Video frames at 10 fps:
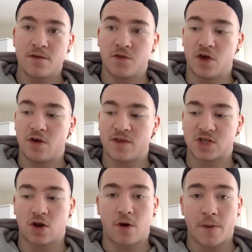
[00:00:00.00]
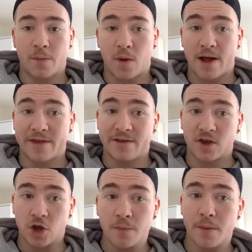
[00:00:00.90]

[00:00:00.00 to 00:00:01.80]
that there's a lot of people out there that could